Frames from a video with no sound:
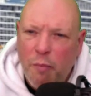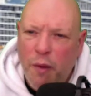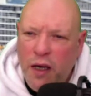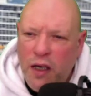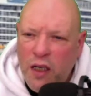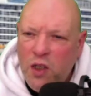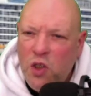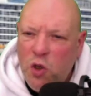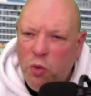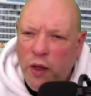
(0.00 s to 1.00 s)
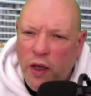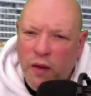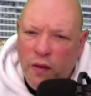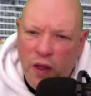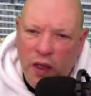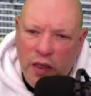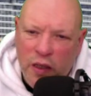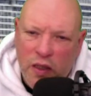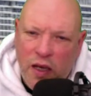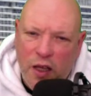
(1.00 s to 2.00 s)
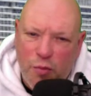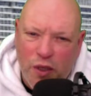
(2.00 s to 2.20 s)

but it is doing the South